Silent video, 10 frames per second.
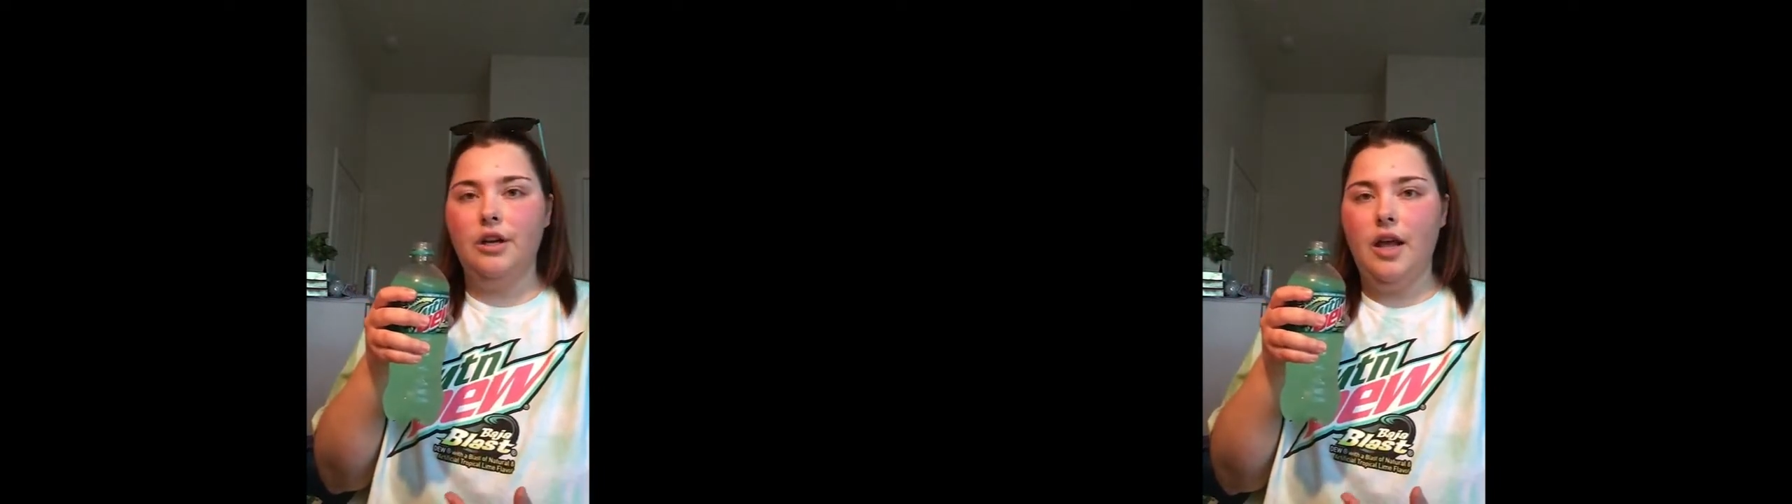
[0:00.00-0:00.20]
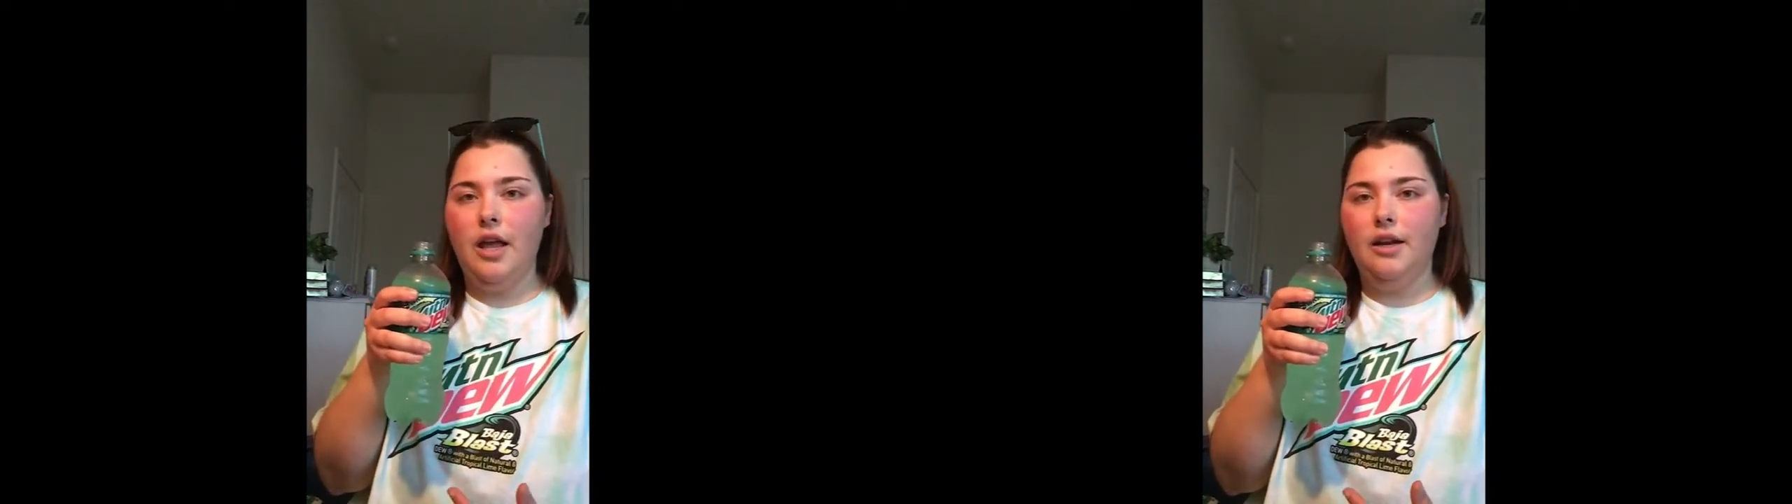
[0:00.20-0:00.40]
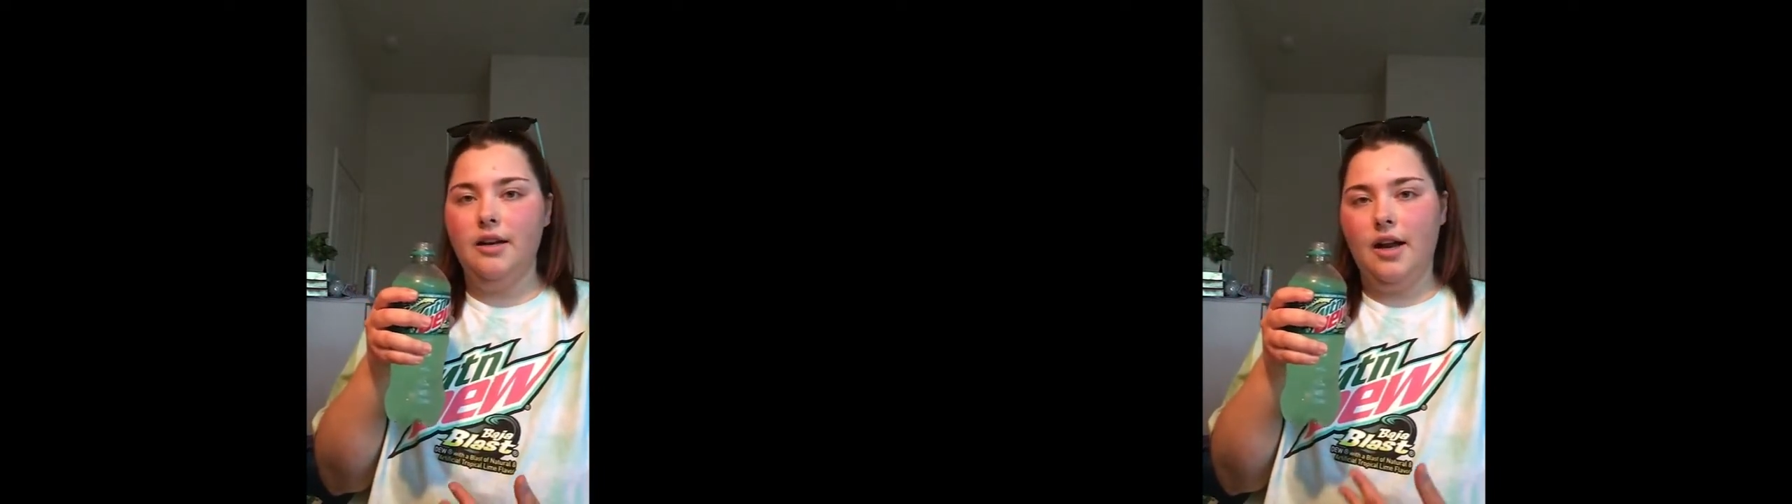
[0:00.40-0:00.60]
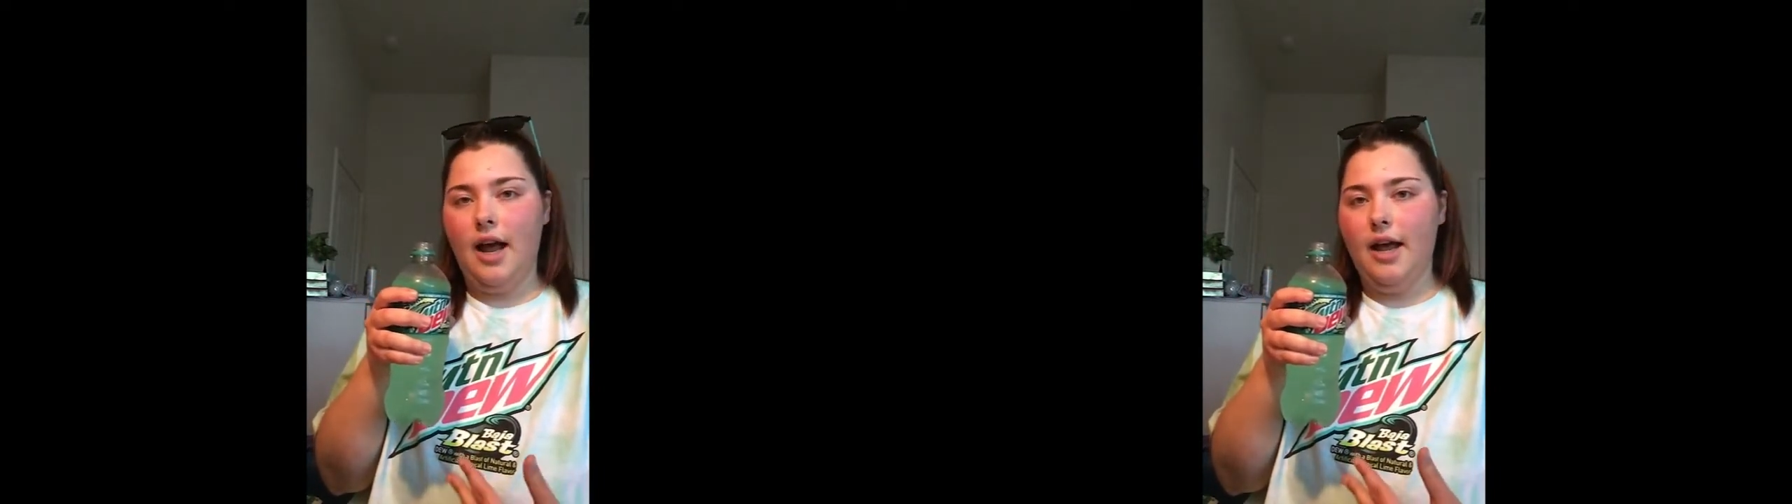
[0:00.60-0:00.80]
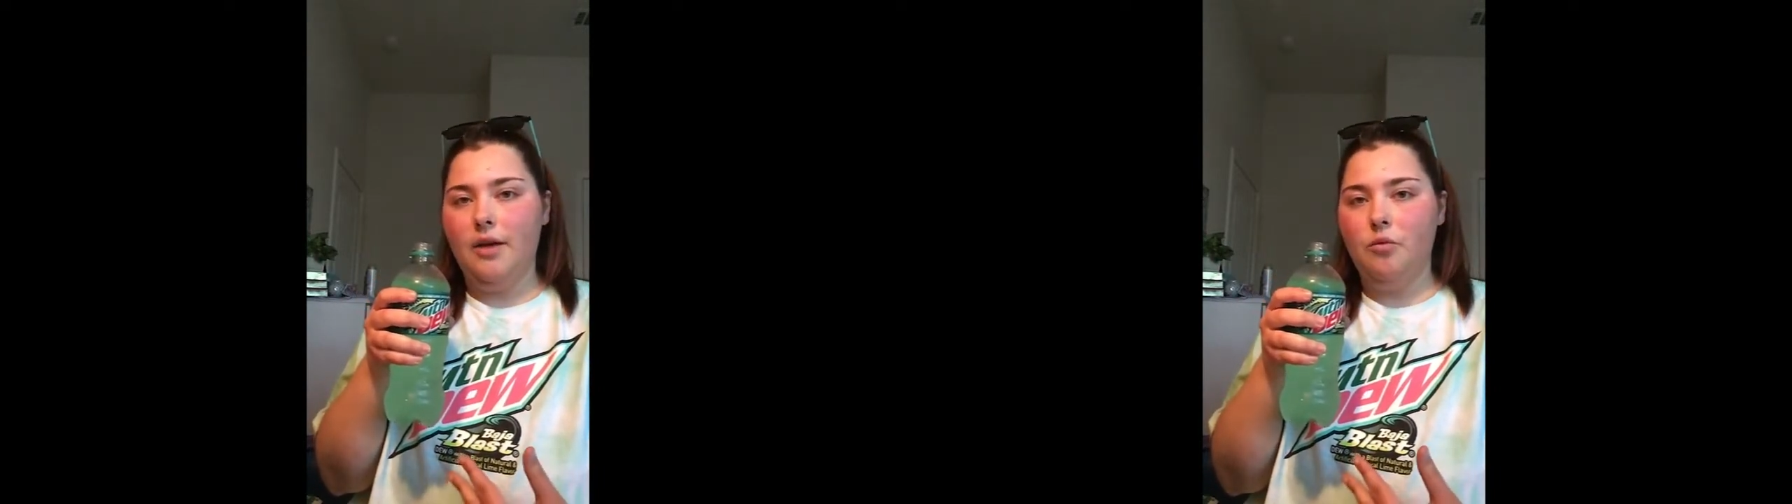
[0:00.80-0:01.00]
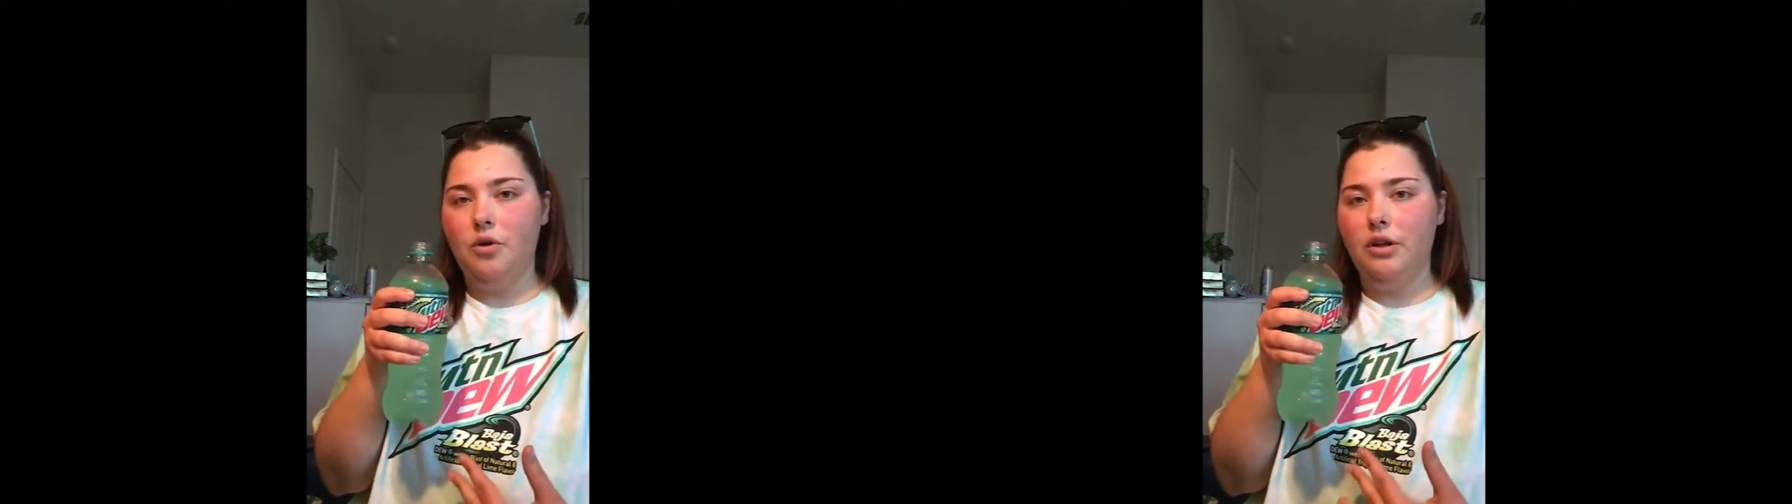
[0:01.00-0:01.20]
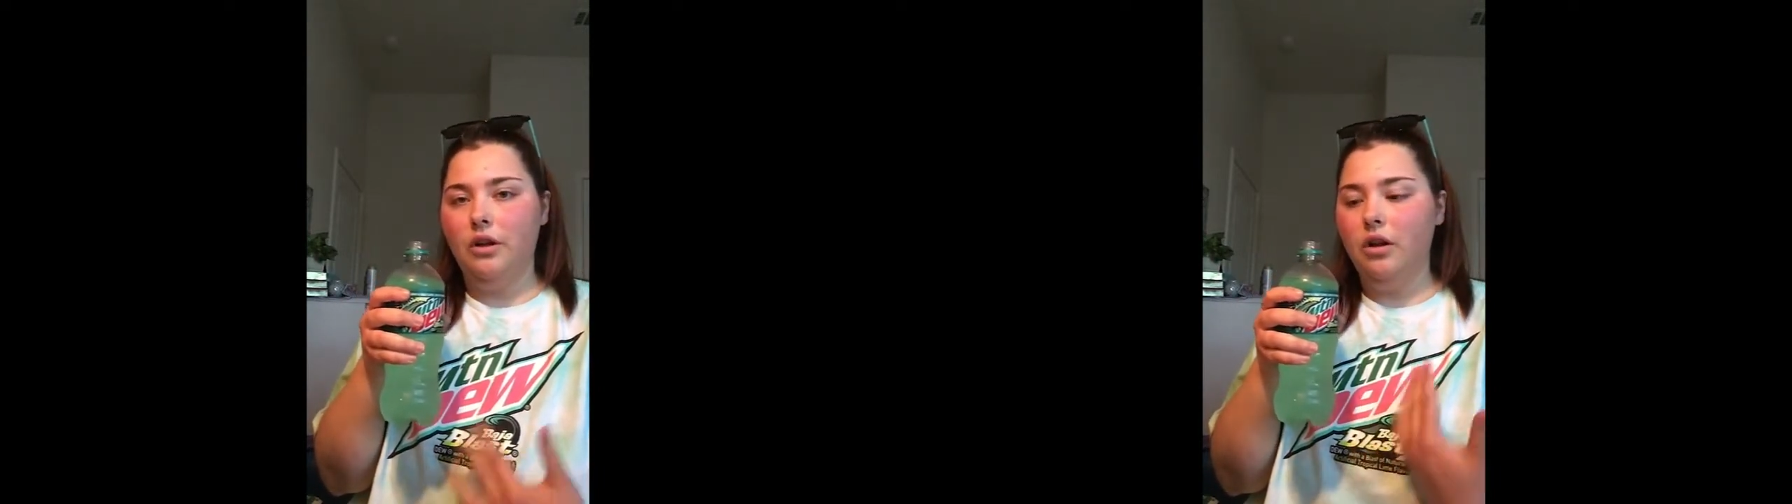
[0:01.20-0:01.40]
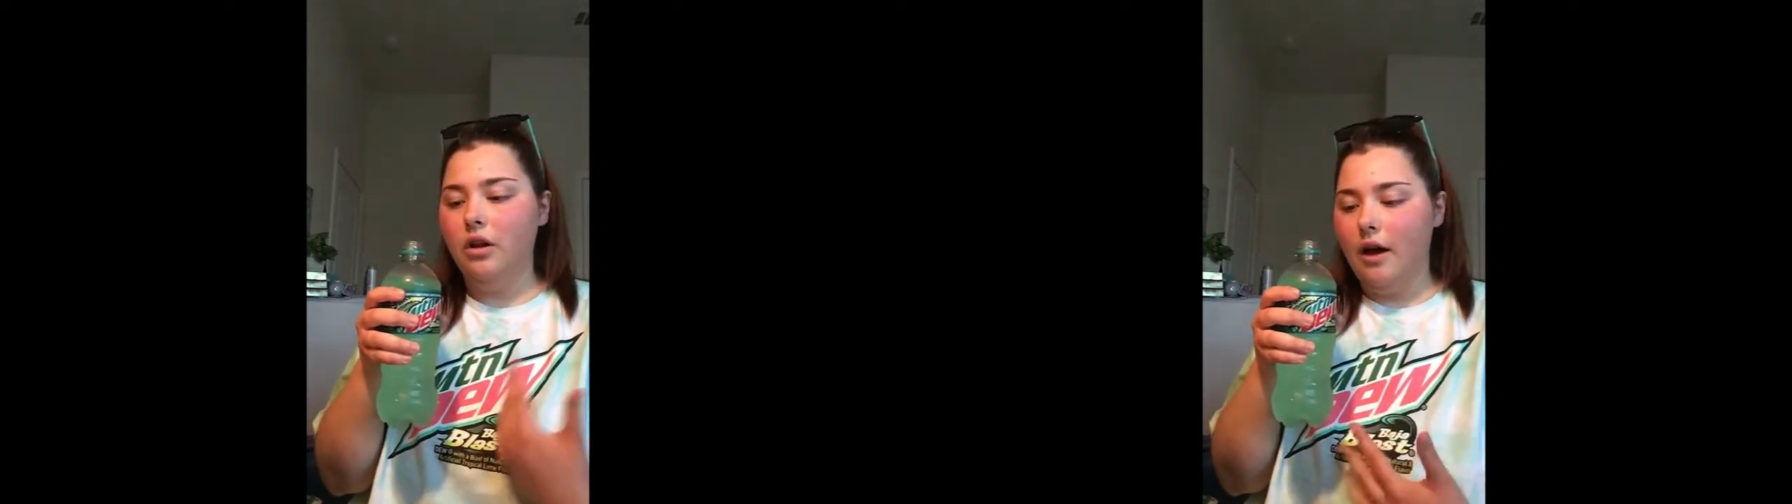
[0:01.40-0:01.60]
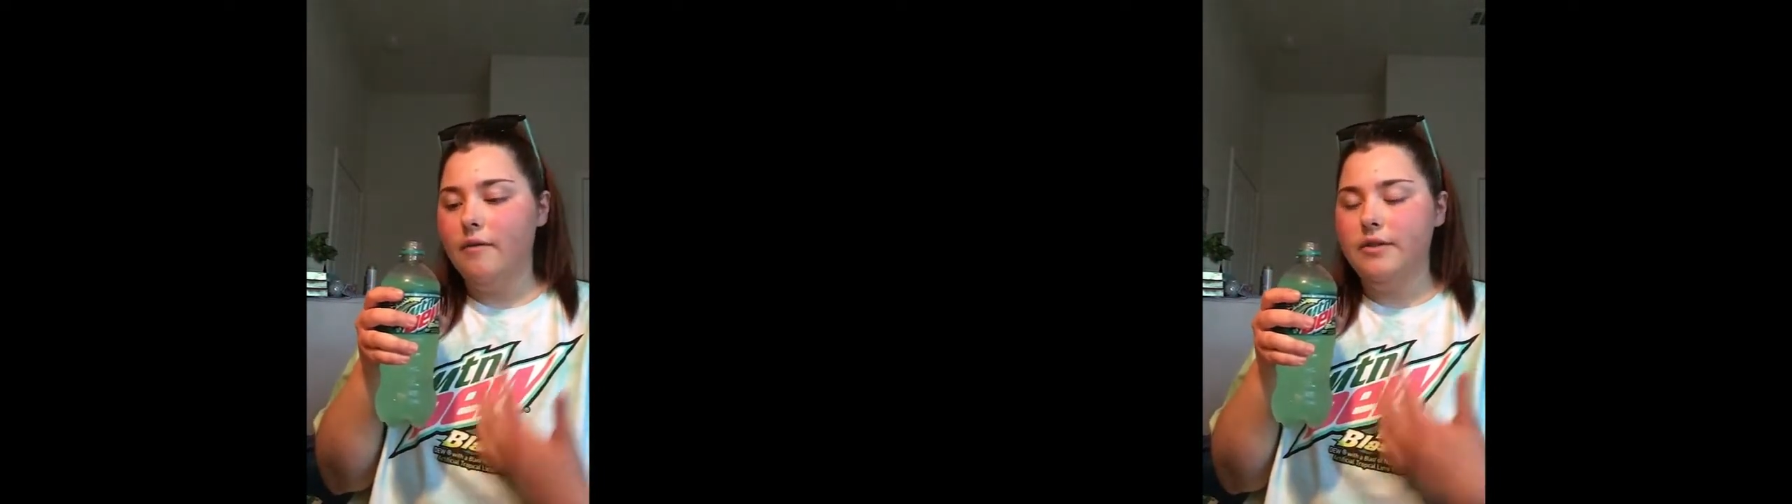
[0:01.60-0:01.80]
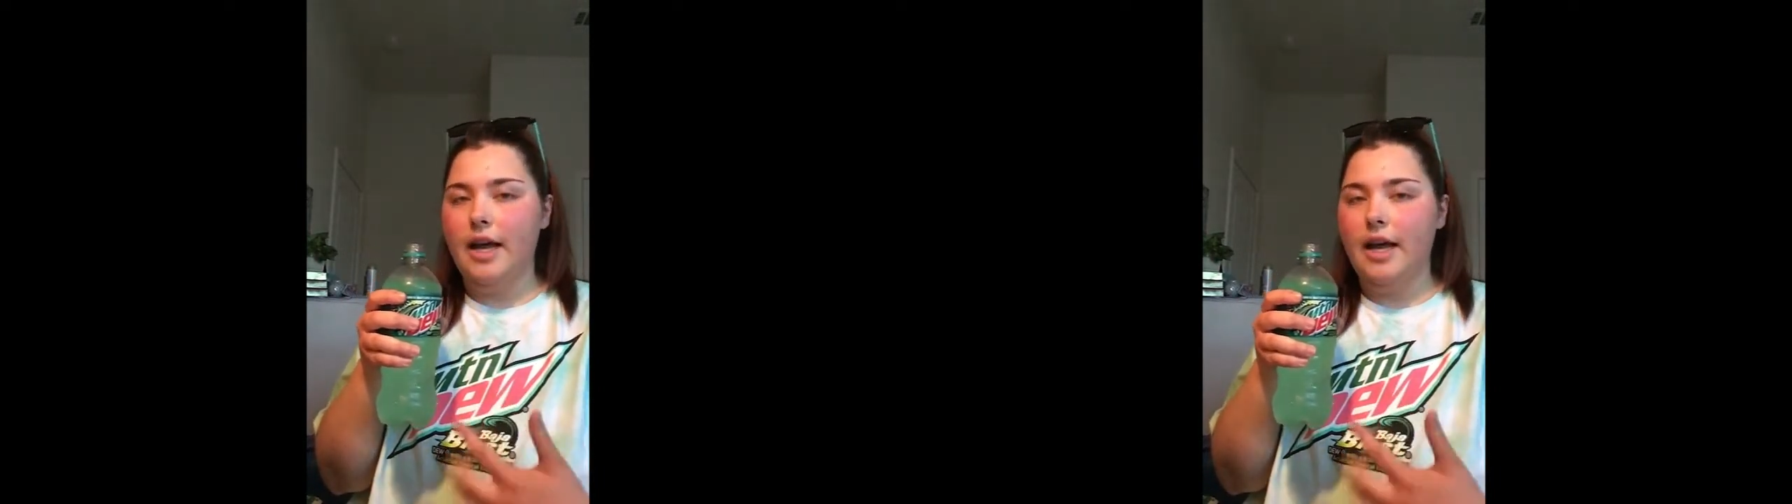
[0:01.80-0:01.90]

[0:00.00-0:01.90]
and I would love to